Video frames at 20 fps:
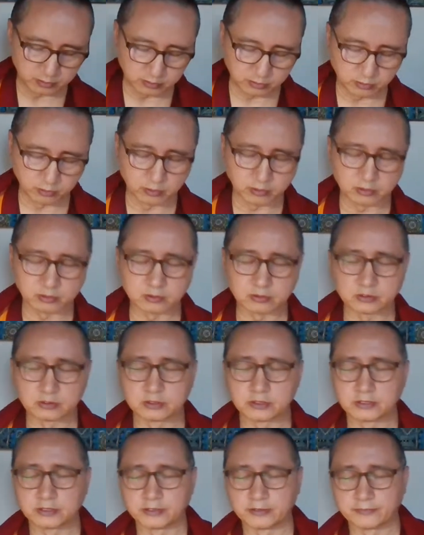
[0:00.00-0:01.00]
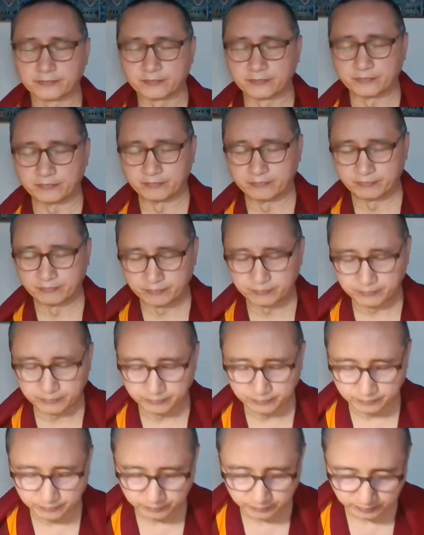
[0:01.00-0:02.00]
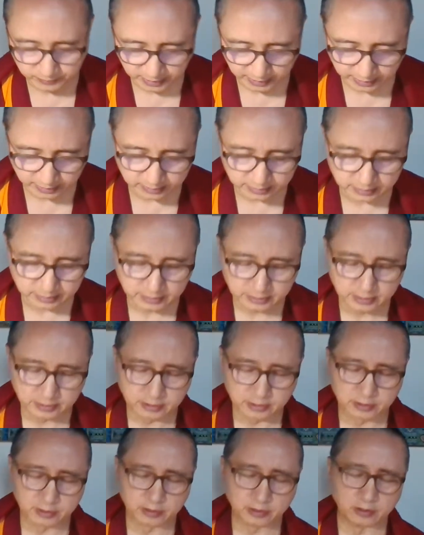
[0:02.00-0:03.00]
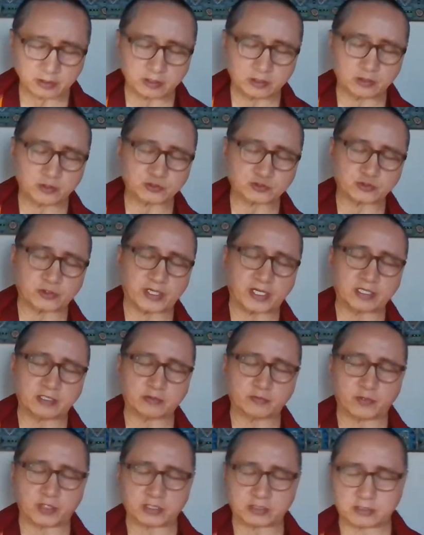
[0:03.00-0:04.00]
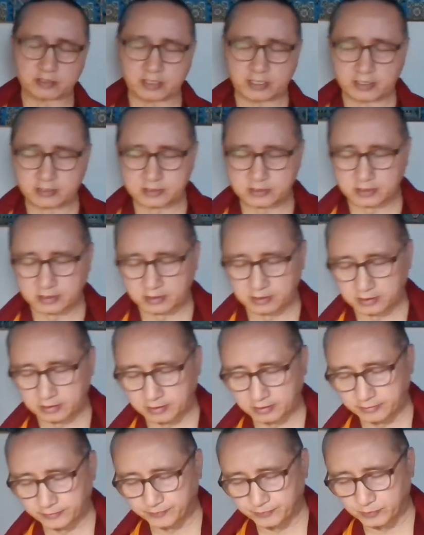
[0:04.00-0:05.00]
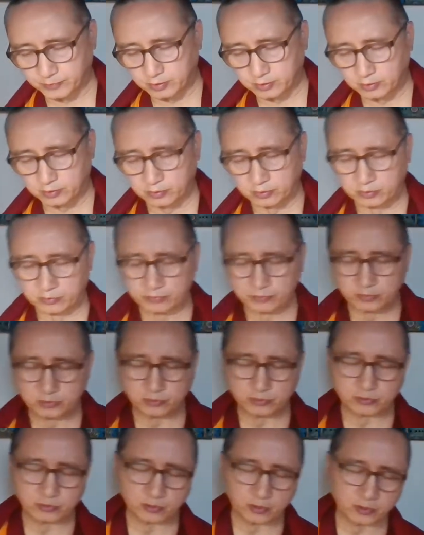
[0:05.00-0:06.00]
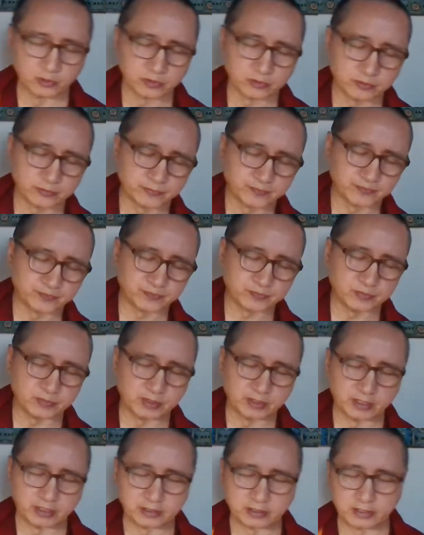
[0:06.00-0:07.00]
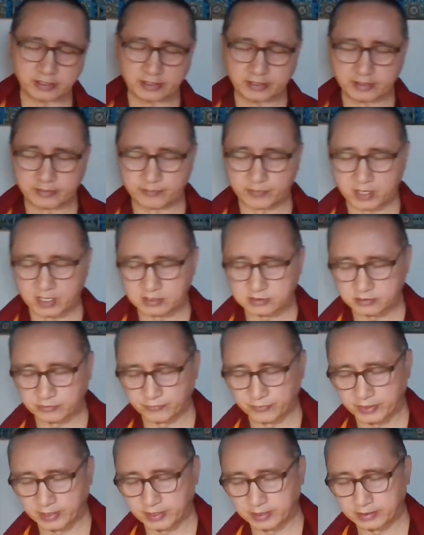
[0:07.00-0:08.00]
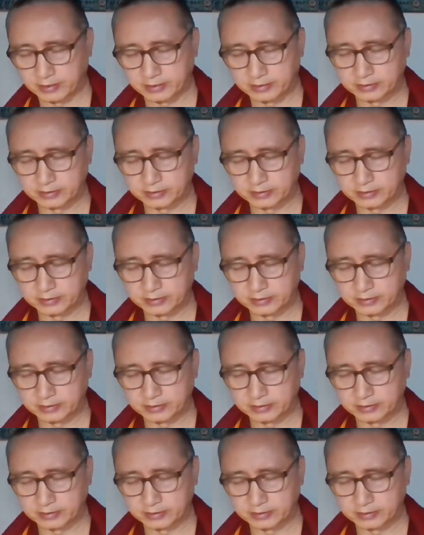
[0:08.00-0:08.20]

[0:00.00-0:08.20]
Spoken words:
Kon. Then also anyone that whom you know that they pass away.